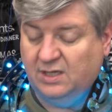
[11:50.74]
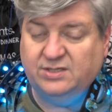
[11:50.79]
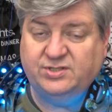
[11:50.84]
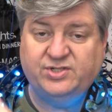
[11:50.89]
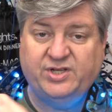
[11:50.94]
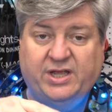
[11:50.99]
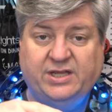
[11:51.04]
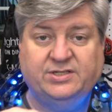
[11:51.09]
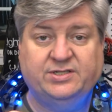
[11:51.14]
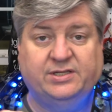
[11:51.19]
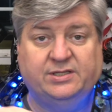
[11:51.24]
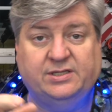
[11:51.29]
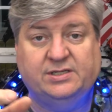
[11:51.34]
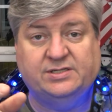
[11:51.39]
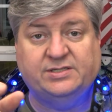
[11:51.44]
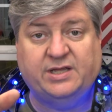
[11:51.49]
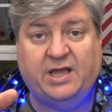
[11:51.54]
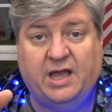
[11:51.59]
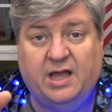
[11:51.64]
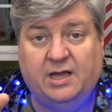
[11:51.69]
changing
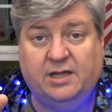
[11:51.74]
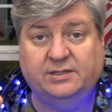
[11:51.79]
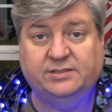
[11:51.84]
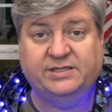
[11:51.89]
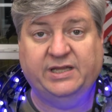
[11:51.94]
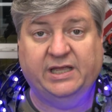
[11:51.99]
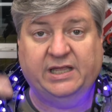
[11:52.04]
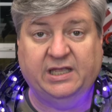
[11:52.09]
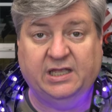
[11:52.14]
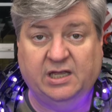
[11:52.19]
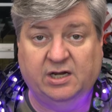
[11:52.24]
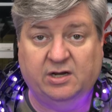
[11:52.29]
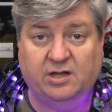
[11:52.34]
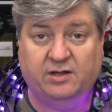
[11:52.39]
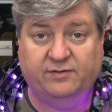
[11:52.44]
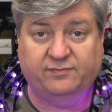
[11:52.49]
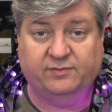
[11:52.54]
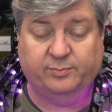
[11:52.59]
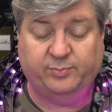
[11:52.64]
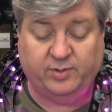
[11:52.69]
this out, taking it
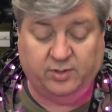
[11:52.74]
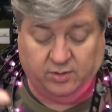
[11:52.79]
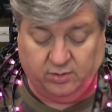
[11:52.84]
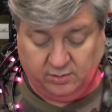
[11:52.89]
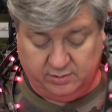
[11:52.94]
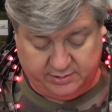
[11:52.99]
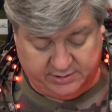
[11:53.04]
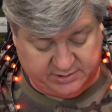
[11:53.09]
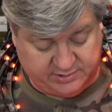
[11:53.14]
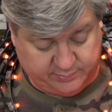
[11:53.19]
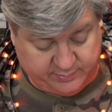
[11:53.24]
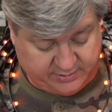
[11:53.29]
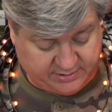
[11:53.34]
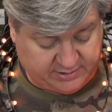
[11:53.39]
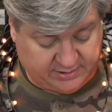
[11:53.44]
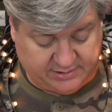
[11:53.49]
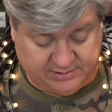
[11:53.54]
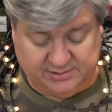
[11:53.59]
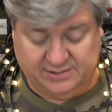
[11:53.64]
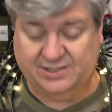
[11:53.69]
off the pole, is
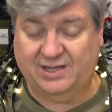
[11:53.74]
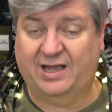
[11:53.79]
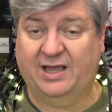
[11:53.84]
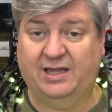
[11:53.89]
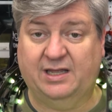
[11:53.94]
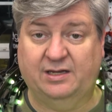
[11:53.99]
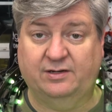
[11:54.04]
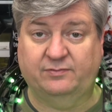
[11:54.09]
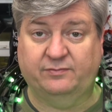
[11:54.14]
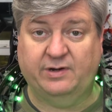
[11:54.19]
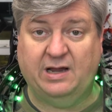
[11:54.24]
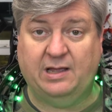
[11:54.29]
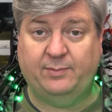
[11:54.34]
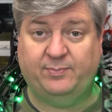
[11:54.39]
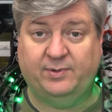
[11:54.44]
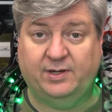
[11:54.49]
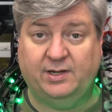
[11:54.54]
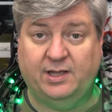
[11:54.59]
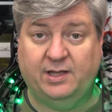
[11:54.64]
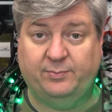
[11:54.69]
because I can wrap
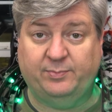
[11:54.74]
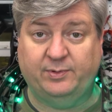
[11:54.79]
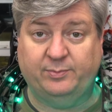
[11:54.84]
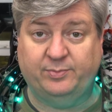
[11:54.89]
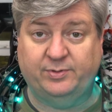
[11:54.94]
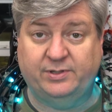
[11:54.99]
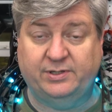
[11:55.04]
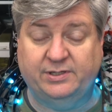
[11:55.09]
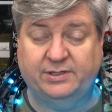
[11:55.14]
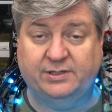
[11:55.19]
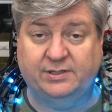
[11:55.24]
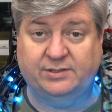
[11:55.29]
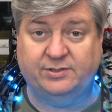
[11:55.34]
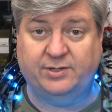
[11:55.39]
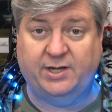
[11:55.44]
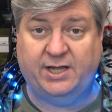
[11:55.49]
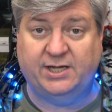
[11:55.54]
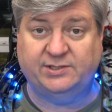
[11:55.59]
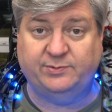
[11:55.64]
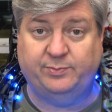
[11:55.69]
it up and put it in a
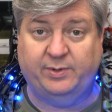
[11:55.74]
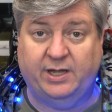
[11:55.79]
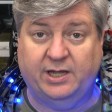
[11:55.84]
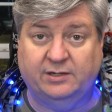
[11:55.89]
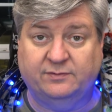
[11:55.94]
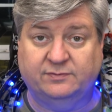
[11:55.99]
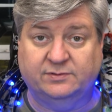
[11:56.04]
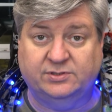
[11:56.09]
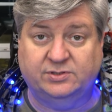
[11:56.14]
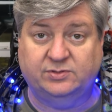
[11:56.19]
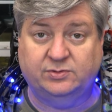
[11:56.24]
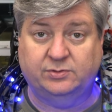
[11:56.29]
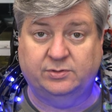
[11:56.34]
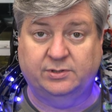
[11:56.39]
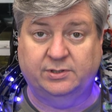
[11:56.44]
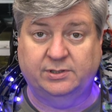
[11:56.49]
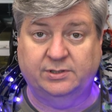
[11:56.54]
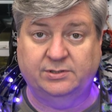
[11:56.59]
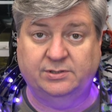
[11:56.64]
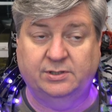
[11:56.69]
trash bag for
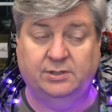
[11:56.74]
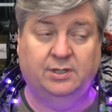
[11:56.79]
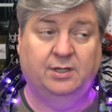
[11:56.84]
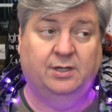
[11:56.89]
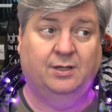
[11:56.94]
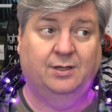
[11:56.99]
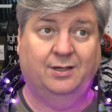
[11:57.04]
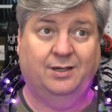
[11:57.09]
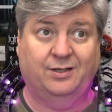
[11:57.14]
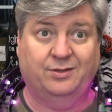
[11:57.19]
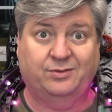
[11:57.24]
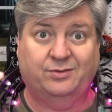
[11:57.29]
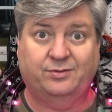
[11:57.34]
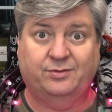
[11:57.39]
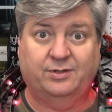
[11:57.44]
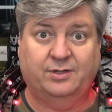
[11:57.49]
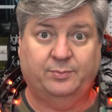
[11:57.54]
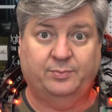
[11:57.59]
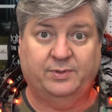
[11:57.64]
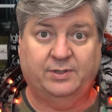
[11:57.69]
storage and throw
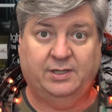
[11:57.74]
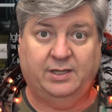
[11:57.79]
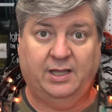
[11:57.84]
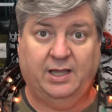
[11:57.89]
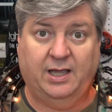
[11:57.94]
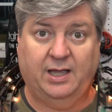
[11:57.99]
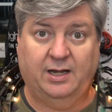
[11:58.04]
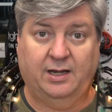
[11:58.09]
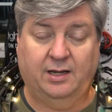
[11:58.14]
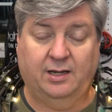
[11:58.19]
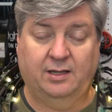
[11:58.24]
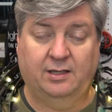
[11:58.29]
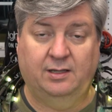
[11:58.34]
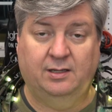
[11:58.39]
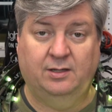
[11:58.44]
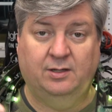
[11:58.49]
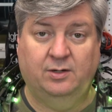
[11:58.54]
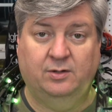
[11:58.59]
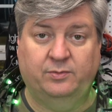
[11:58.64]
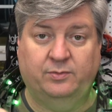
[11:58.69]
it up in the attic.
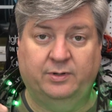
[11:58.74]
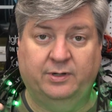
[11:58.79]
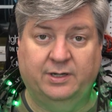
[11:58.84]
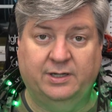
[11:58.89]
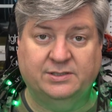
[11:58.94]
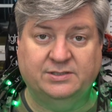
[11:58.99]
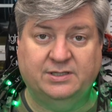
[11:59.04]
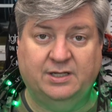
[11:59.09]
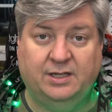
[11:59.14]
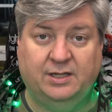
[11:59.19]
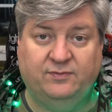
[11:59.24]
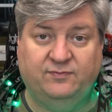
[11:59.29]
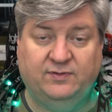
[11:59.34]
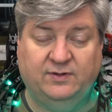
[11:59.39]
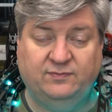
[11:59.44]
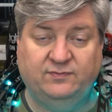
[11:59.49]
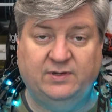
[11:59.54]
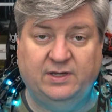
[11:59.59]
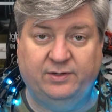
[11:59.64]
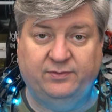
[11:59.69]
Whereas a
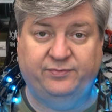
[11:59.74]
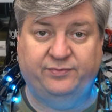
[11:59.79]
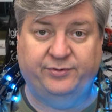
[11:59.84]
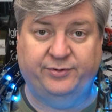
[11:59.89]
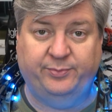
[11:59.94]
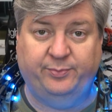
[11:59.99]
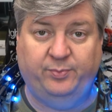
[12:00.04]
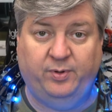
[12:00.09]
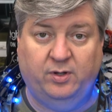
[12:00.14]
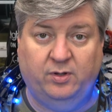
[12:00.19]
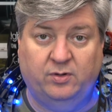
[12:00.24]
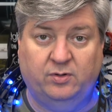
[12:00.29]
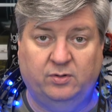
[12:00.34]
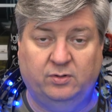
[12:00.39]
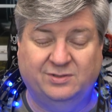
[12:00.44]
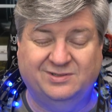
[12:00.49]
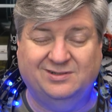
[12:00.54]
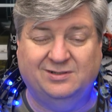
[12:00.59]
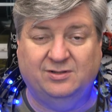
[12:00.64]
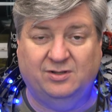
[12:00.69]
15-foot
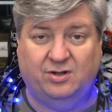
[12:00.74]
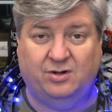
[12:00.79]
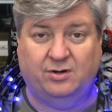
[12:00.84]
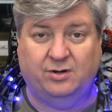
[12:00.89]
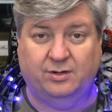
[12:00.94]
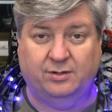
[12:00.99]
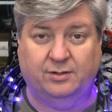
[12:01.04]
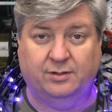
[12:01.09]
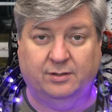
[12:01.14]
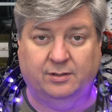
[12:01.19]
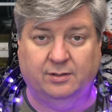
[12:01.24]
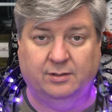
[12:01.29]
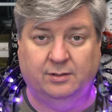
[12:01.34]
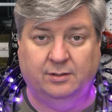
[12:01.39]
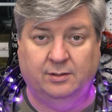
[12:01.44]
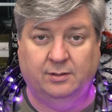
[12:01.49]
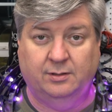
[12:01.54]
pole is a little harder,